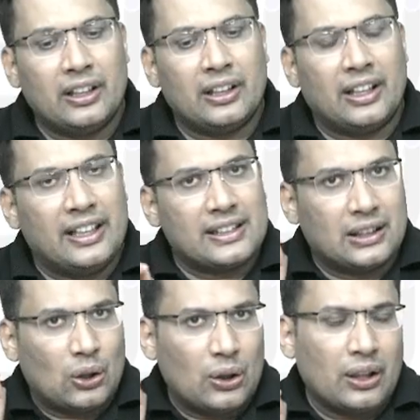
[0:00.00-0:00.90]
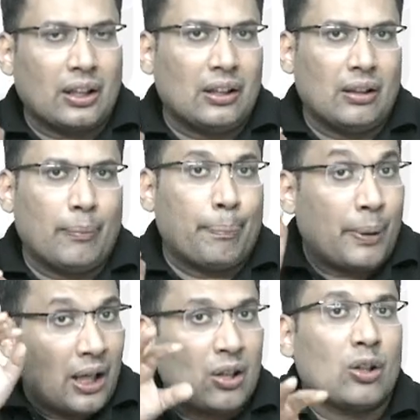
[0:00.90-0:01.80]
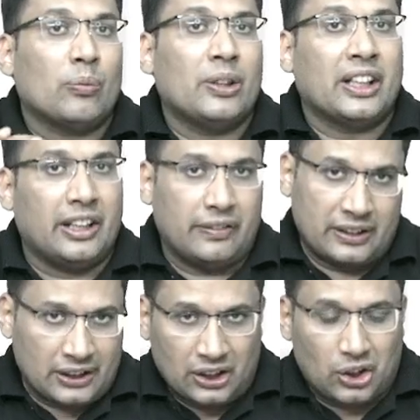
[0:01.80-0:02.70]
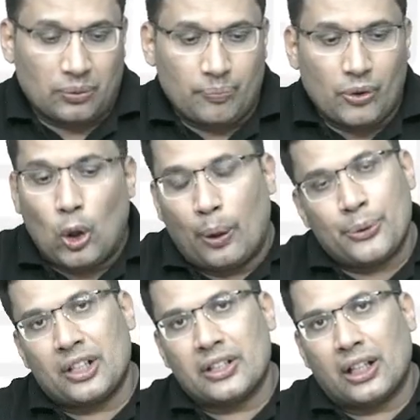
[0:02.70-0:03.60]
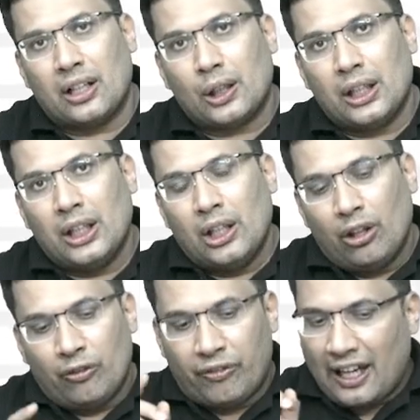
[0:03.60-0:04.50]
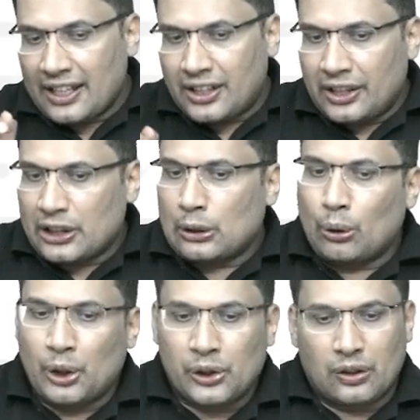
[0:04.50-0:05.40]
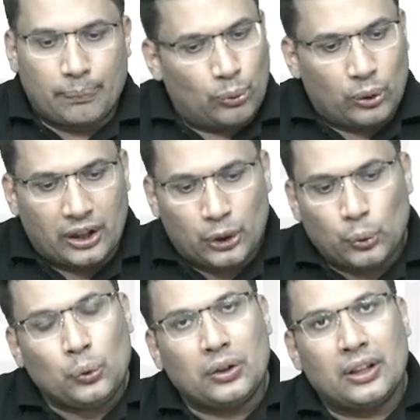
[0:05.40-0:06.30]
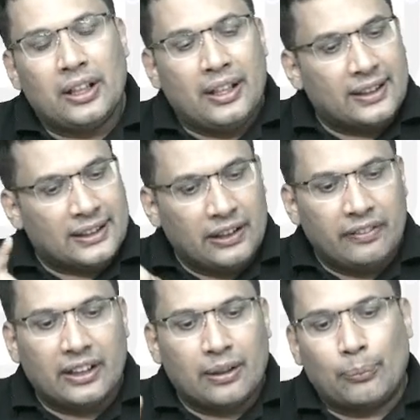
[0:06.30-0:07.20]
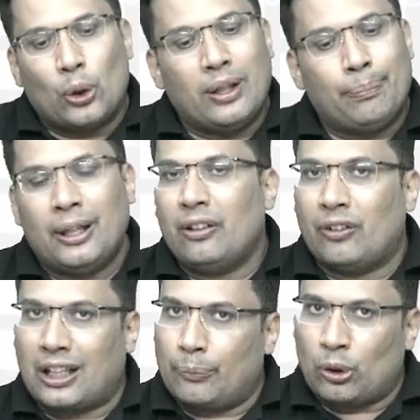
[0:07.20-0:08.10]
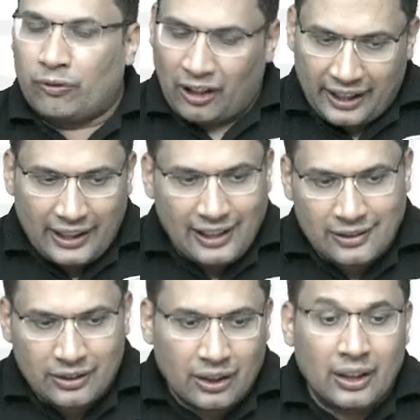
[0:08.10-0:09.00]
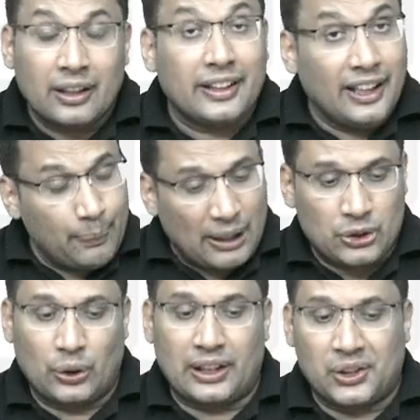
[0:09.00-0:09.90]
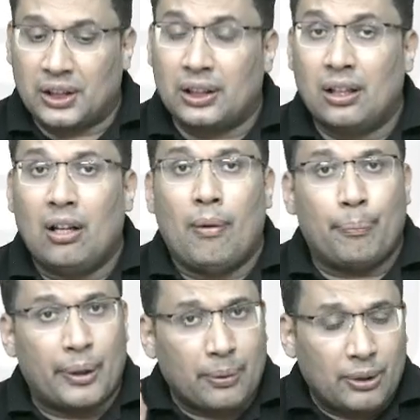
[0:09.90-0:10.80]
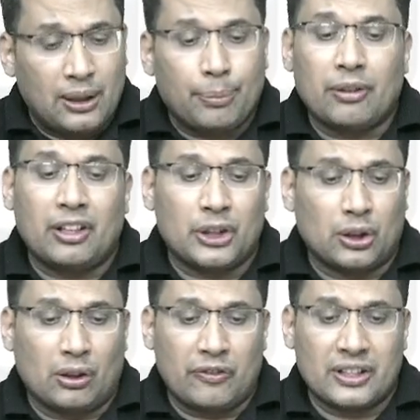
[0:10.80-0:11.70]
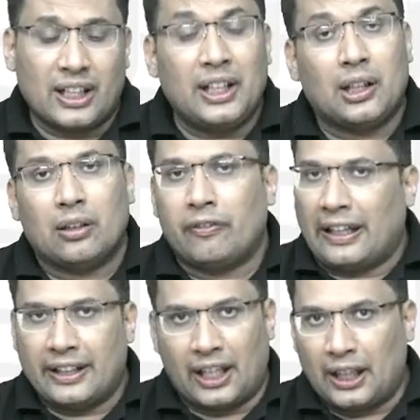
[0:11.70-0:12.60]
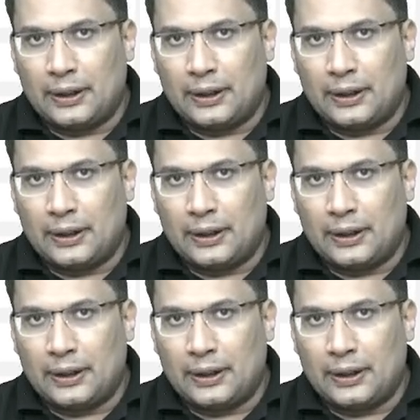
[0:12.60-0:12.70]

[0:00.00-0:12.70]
is not part of the grievous hurt? Options are fracture dislocation of bone or tooth, severe body pain for about 5 days, emasculation, permanent privation of sight of either eye.